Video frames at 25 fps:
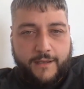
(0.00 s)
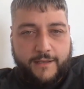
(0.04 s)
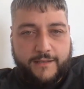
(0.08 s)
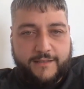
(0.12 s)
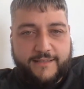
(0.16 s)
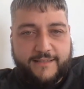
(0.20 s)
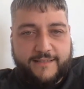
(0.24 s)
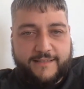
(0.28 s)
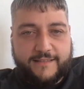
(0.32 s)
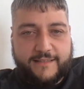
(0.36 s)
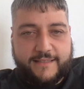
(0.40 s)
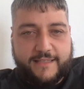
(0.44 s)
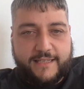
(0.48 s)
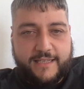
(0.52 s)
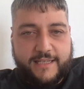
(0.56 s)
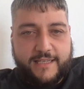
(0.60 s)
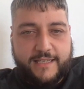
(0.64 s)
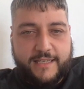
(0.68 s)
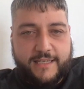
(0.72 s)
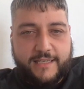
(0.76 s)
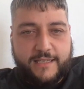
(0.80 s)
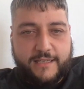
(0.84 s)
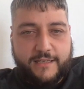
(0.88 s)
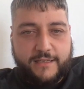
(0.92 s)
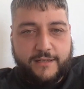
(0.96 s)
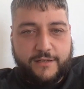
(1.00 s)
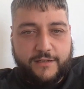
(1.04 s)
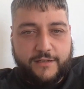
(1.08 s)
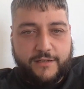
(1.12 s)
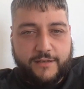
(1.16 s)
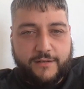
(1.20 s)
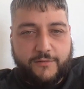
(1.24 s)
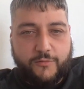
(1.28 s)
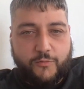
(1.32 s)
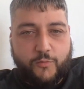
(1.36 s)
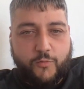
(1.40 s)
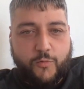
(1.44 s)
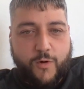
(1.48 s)
see
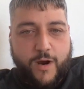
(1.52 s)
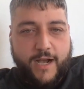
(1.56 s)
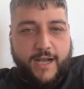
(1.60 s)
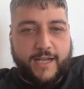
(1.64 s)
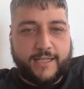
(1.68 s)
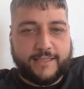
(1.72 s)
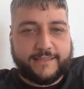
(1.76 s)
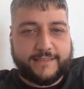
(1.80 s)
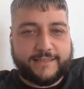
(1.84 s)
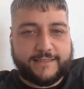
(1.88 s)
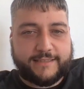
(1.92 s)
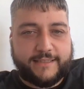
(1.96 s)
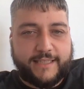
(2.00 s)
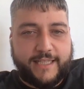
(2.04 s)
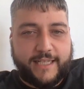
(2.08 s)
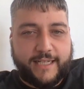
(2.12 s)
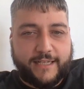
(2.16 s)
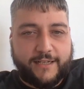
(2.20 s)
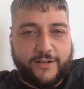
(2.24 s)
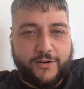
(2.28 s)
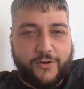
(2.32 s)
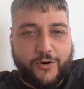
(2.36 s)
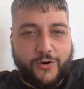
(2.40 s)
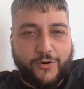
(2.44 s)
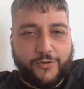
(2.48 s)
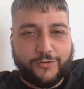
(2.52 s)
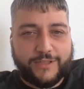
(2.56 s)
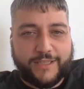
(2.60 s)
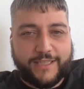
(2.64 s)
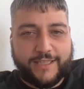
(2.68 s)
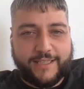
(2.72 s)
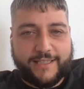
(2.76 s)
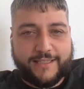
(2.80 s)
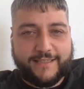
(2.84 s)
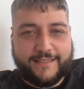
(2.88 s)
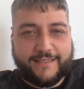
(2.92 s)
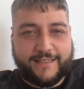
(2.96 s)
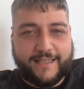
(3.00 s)
what their code
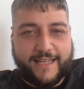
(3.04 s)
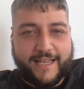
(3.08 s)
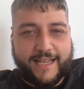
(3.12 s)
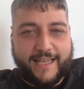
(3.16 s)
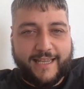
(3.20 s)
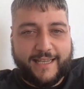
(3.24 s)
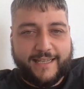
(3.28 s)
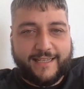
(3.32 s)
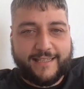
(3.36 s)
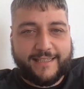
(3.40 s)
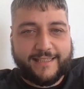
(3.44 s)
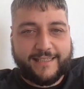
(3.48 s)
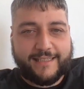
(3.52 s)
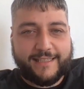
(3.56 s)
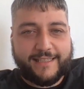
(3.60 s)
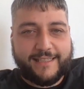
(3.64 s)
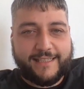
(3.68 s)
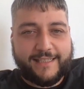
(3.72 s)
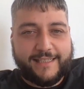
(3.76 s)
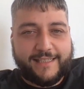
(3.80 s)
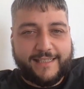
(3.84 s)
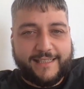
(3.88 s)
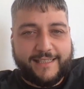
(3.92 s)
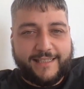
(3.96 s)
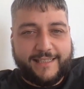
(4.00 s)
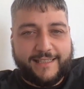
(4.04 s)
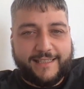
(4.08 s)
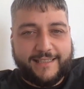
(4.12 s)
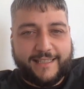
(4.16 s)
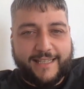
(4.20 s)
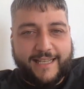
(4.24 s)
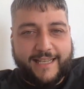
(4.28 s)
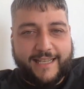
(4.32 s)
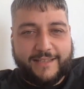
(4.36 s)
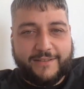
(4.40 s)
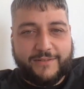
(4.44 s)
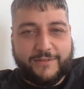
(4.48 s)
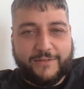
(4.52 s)
is like.
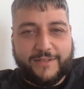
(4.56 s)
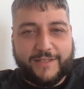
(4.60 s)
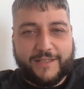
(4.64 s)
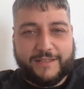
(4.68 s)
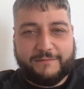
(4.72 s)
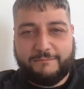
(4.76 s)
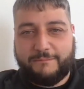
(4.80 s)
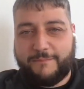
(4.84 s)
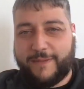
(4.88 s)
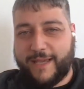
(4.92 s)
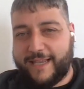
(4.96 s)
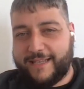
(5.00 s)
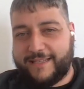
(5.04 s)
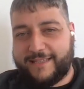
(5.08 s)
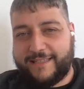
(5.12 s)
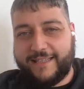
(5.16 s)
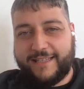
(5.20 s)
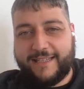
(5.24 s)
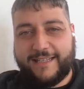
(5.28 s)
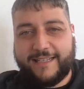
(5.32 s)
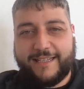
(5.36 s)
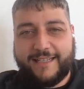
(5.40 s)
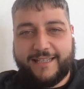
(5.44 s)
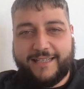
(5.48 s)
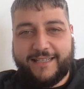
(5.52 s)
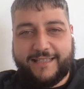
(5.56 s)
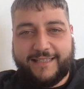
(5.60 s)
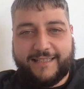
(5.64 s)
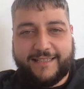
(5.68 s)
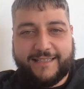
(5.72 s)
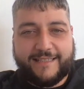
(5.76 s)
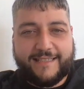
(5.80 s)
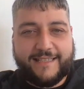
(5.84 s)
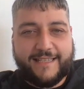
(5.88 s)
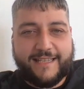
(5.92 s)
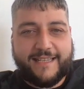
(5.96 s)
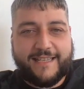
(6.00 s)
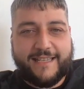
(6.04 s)
Like you can basically
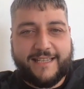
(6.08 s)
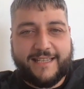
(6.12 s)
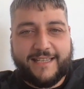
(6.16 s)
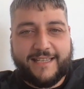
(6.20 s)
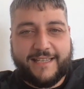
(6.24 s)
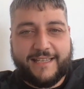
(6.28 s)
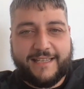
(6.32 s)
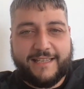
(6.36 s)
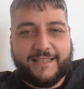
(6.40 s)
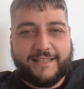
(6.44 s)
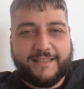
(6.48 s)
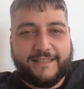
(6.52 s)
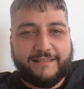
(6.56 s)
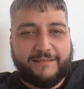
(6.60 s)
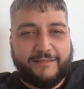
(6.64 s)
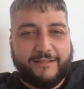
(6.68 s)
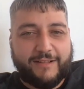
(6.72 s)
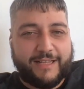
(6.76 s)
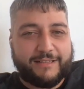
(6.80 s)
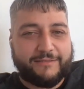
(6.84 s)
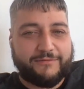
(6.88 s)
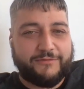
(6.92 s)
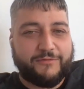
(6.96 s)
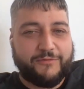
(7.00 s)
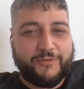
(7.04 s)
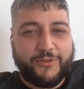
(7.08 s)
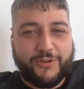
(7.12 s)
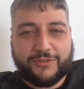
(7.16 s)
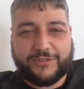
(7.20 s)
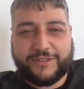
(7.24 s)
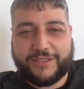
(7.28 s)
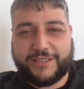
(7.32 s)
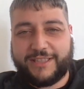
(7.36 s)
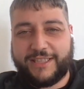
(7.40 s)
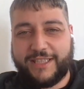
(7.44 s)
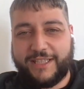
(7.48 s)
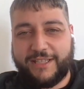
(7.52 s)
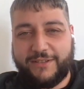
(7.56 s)
see what
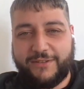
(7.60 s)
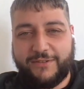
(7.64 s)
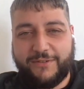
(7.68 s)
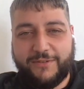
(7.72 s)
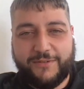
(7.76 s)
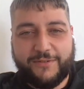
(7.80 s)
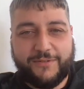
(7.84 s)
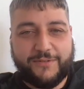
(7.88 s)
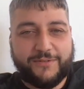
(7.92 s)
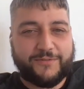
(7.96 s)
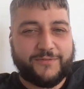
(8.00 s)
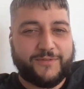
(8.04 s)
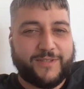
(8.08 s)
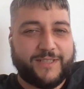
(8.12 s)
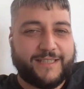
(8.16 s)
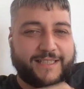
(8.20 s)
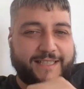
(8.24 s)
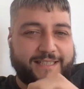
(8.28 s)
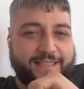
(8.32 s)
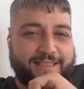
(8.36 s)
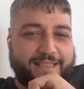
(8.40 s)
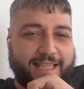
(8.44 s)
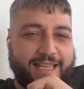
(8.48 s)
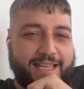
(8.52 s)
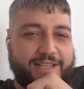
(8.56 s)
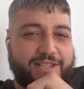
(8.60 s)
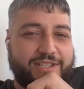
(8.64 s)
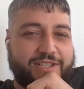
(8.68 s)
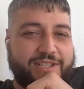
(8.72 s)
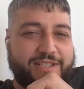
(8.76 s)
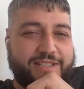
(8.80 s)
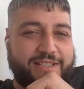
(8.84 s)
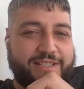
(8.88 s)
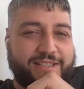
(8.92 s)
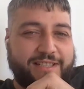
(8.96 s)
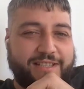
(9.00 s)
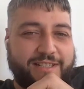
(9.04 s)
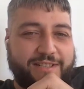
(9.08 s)
fonts they use, what
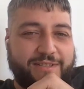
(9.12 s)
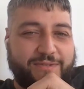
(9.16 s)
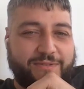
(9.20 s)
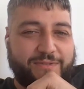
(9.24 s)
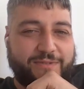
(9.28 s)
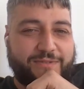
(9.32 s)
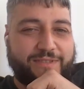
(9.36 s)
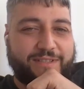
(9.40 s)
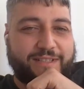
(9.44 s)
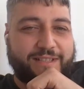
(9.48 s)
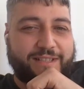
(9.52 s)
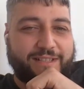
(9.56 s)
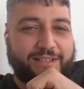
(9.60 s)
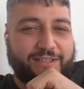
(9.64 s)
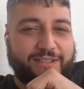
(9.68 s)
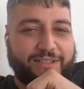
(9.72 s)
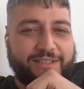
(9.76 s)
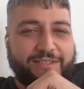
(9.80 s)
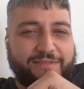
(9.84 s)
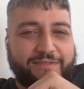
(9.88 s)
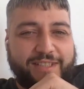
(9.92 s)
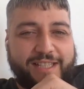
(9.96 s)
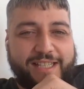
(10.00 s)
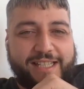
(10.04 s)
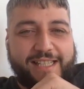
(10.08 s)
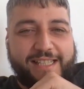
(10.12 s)
extensions they use, and a lot of